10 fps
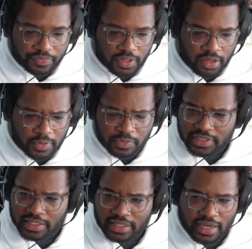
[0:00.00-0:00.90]
Um, it was
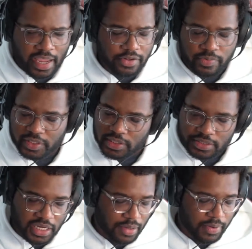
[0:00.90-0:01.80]
like the day Elden Ring
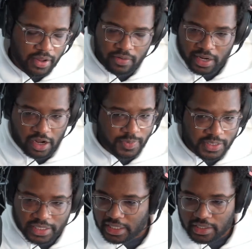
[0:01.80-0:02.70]
just came out. Like I was about
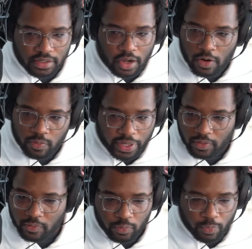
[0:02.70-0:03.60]
to eat, go like
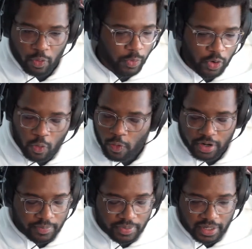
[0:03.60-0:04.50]
re- record
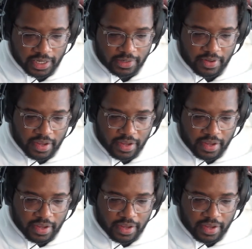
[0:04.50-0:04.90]
and play.